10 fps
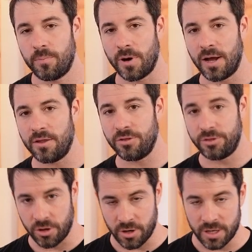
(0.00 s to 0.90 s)
but
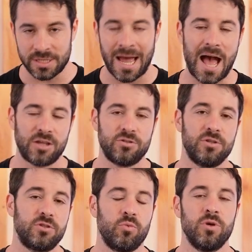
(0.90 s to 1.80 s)
there is a
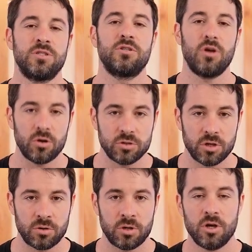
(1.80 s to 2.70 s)
hazardous risk to
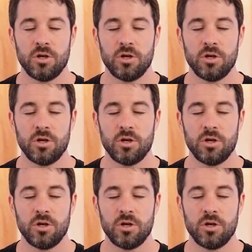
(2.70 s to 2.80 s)
ozone.